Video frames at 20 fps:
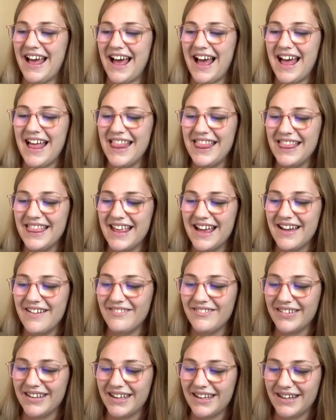I love
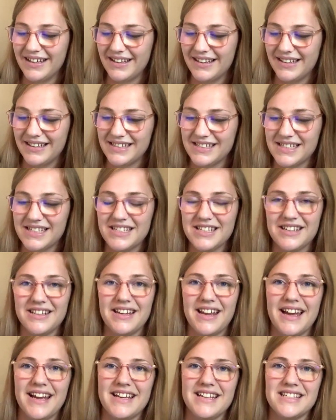it. Such a
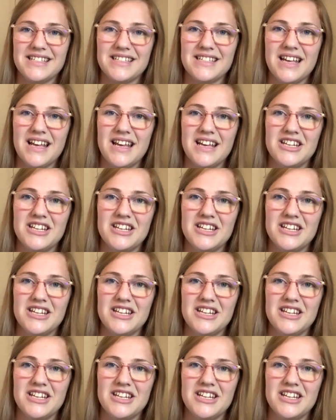nice